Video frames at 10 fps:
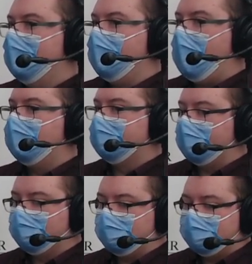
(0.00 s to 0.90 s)
I'm
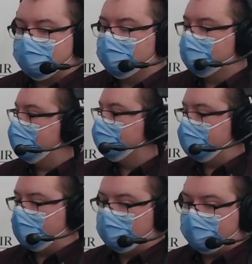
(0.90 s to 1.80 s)
guilty, this is going to sound
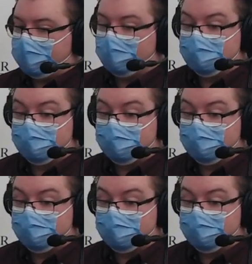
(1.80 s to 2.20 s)
terrible. Heroes of the